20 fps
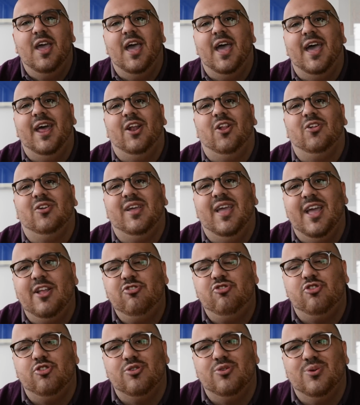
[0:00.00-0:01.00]
and I'll
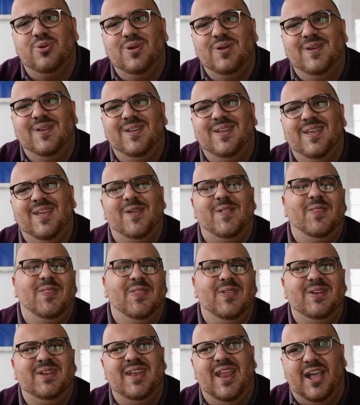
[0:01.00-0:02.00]
catch you in
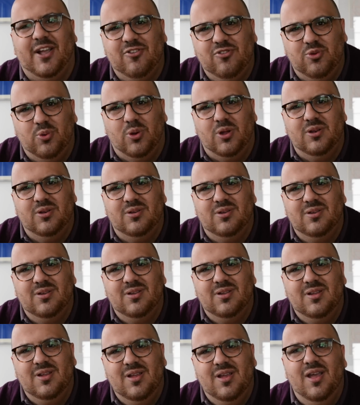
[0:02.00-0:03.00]
the next one.
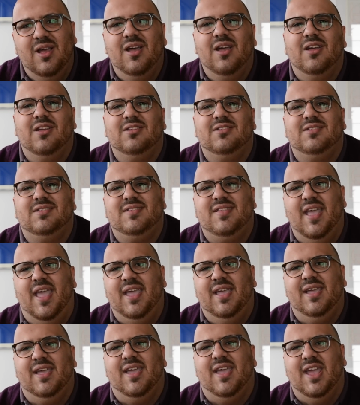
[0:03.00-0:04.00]

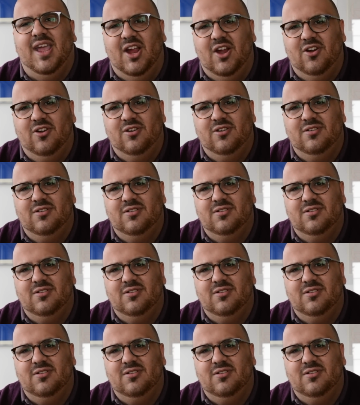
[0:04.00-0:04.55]
Take care.